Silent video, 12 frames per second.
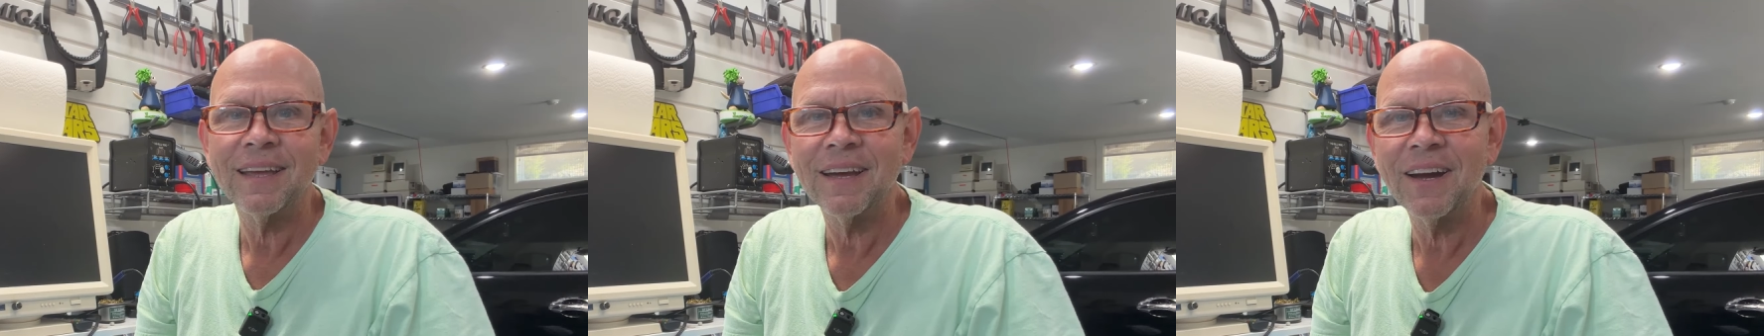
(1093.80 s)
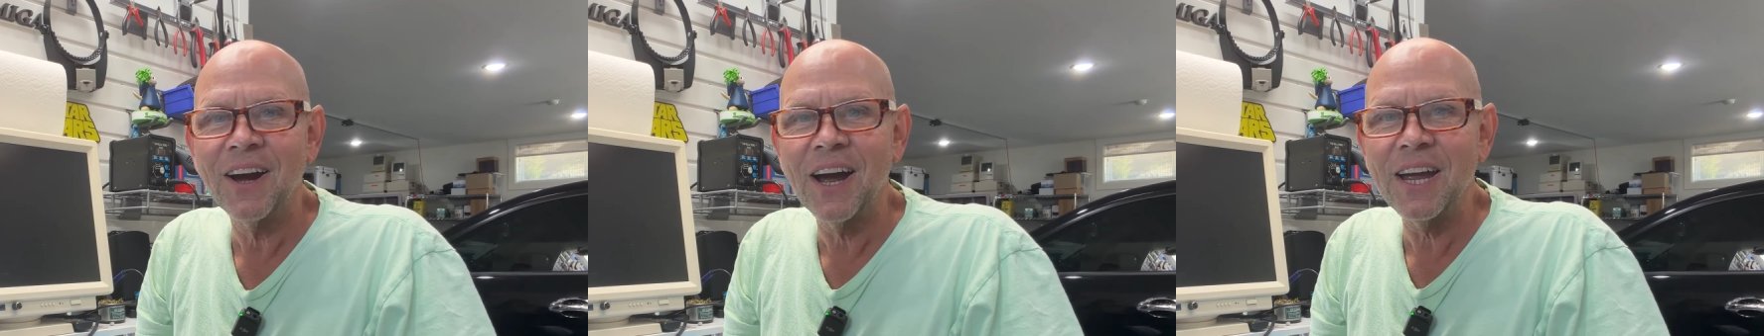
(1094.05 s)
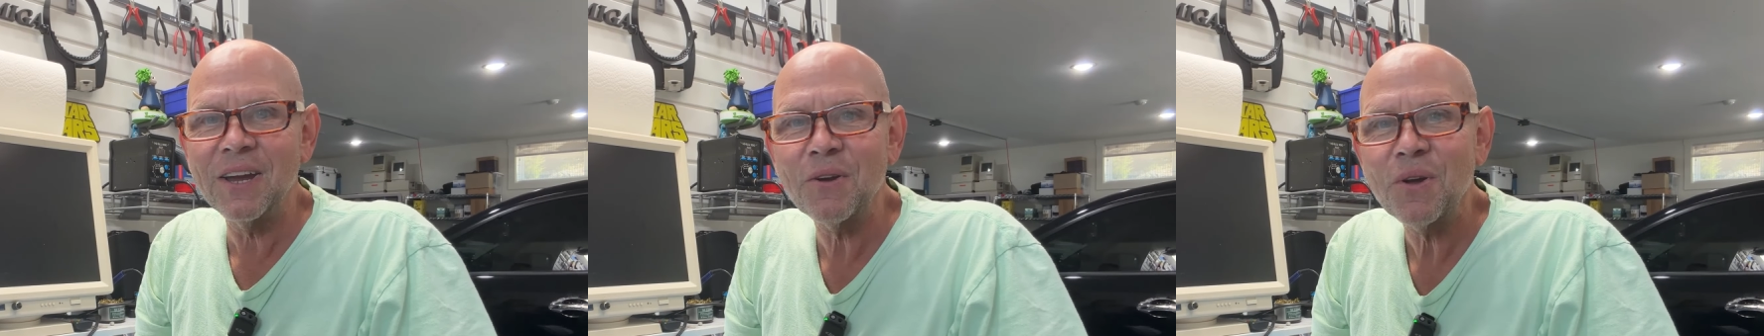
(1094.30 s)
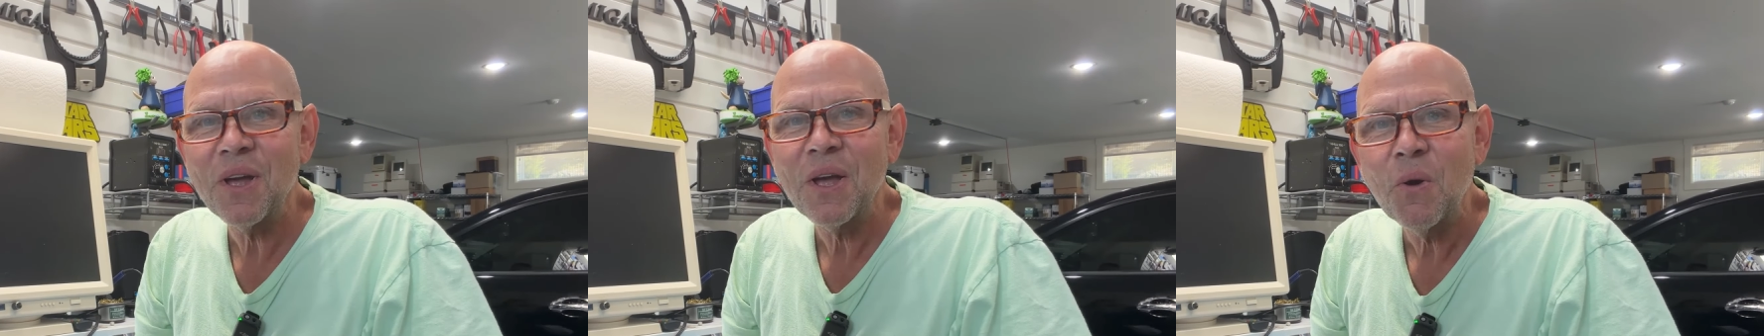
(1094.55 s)
All right,
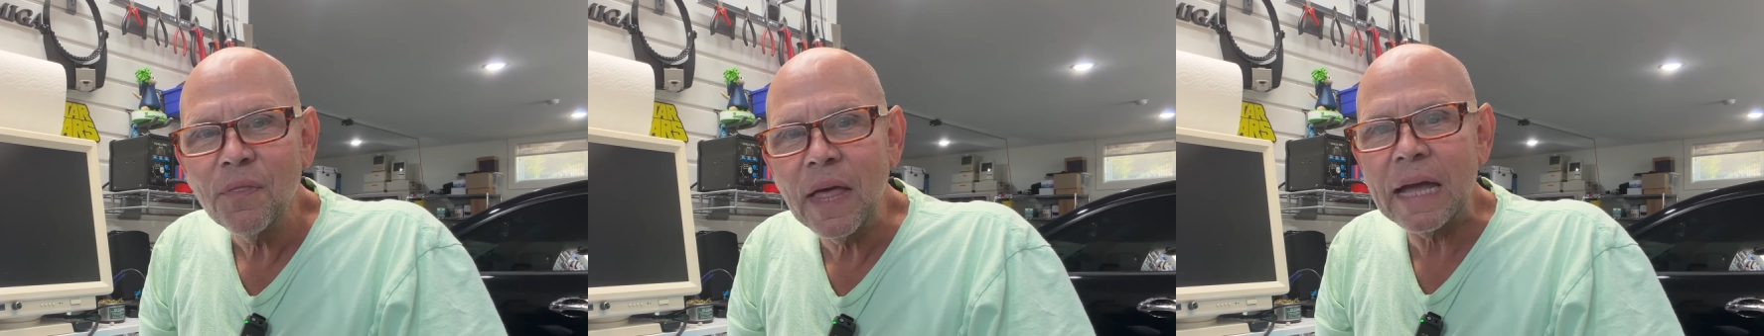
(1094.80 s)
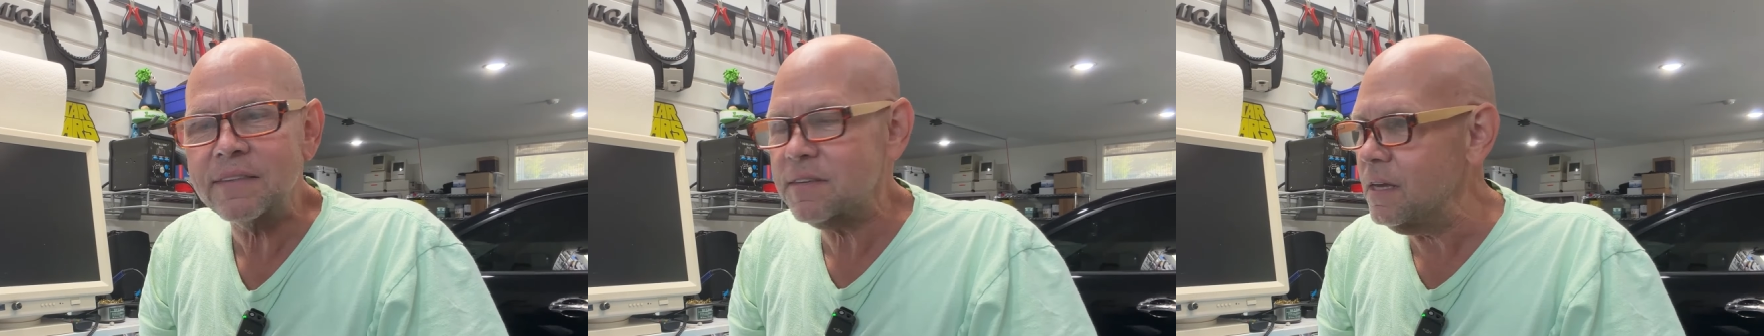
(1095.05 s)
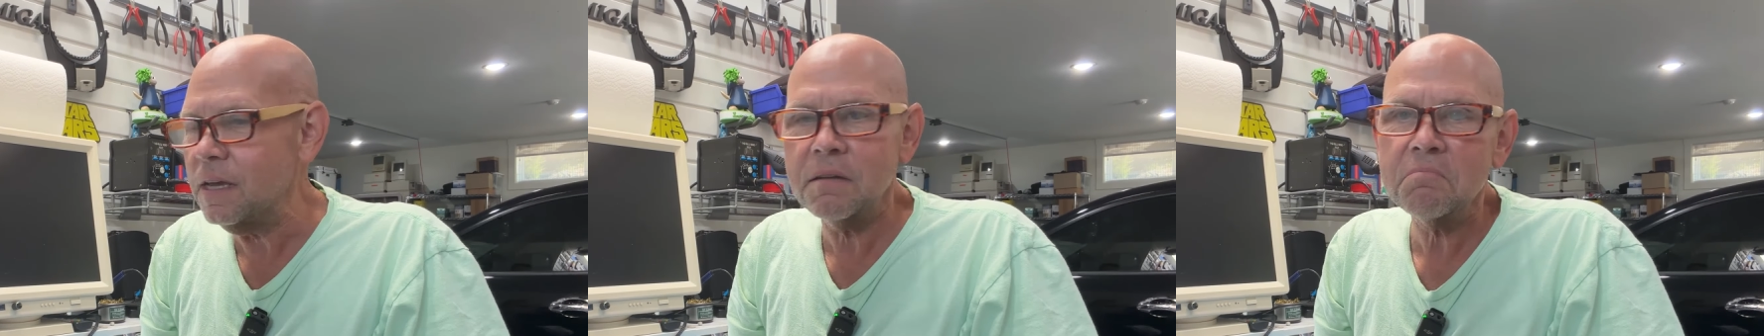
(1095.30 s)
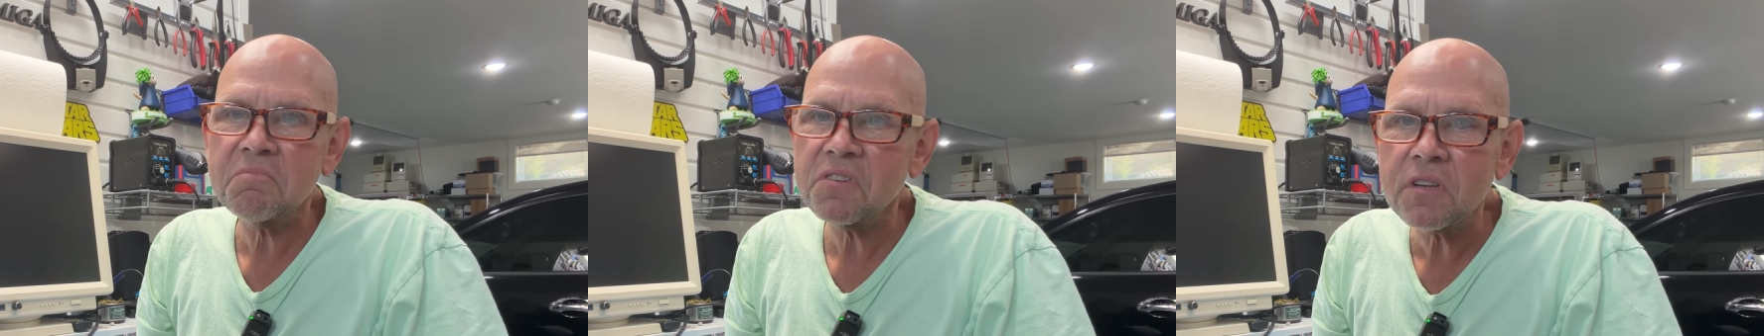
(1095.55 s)
that's it.
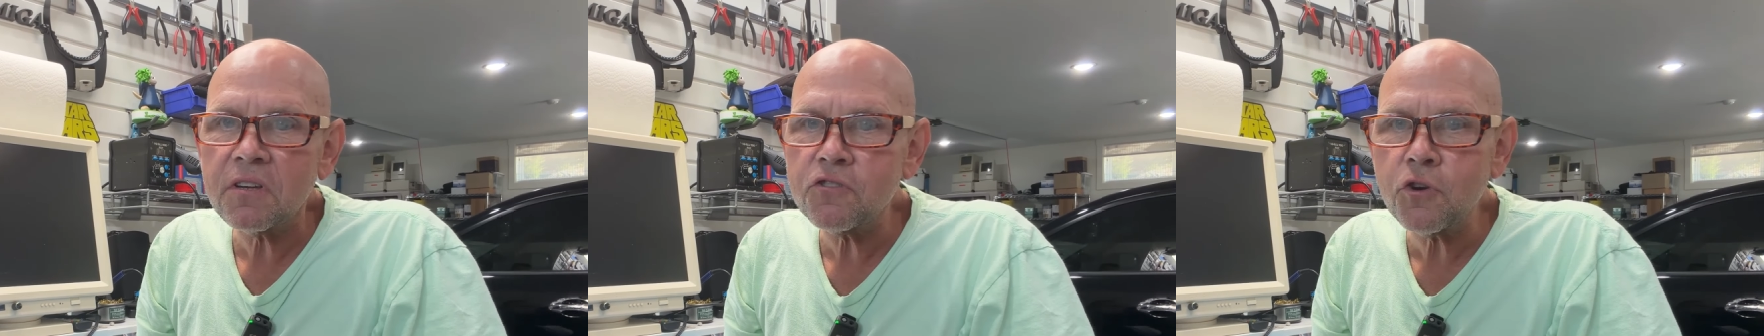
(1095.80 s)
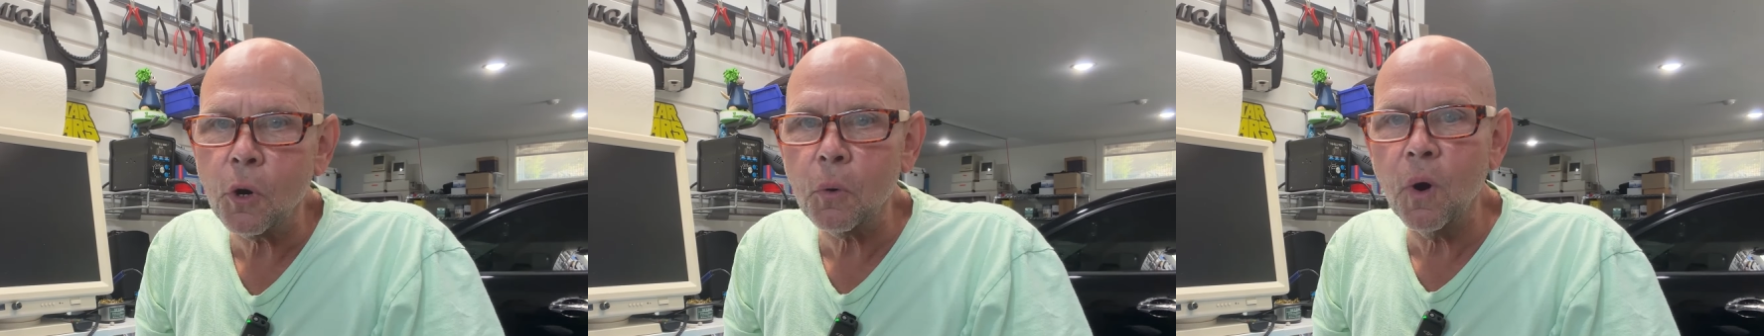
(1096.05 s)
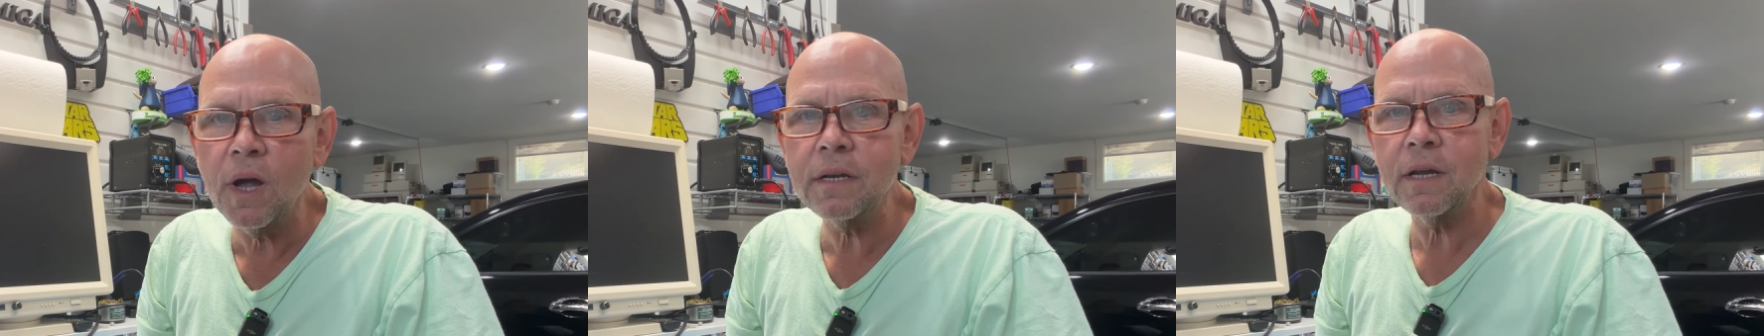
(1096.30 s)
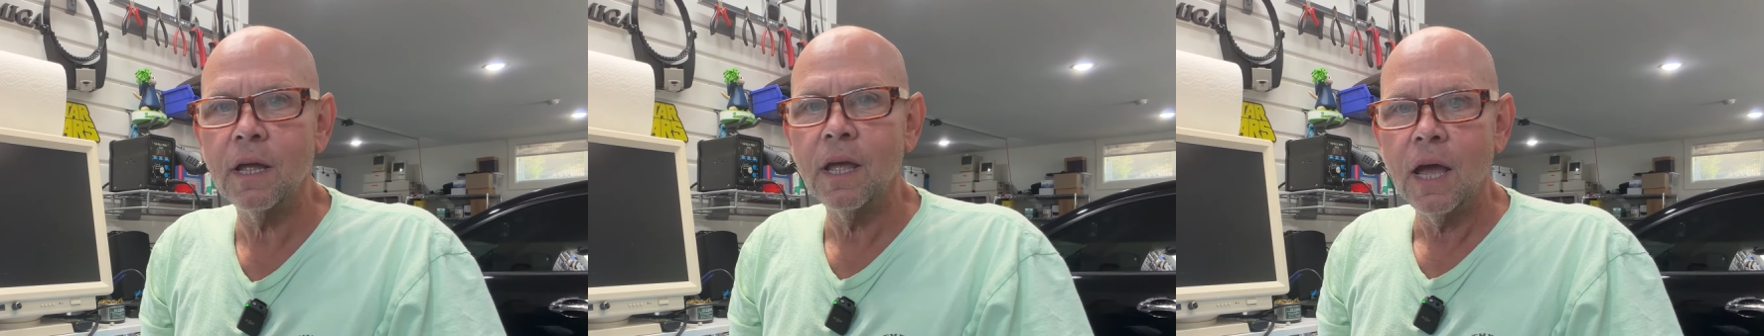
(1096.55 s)
Just a short one.